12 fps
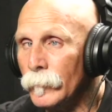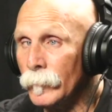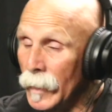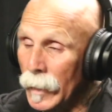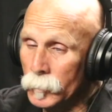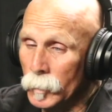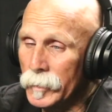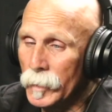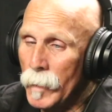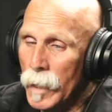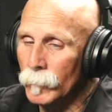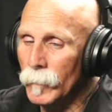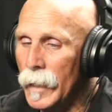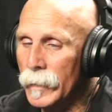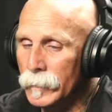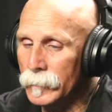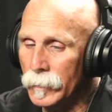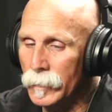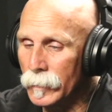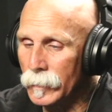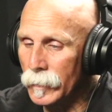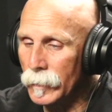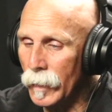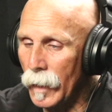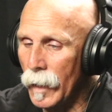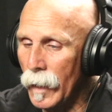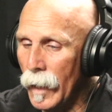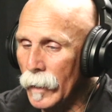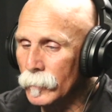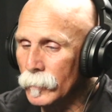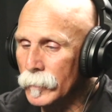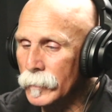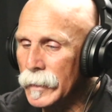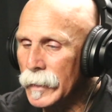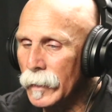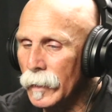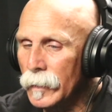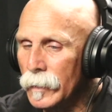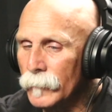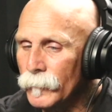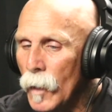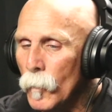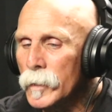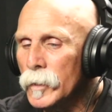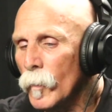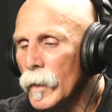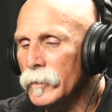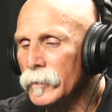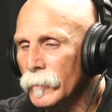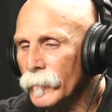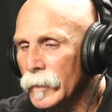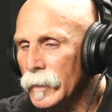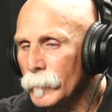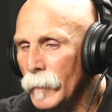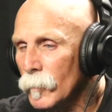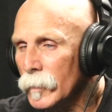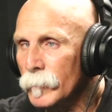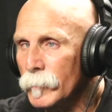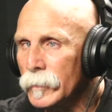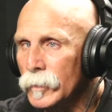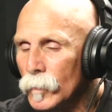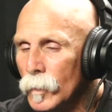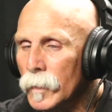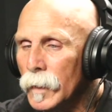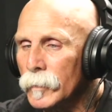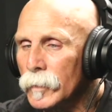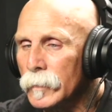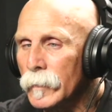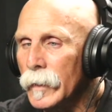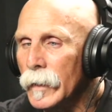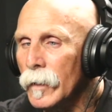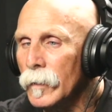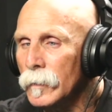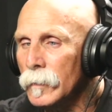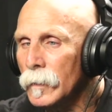That's really the bottom line. I don't think if I wouldn't have went to New Freedom, I wouldn't be doing what I'm doing right now.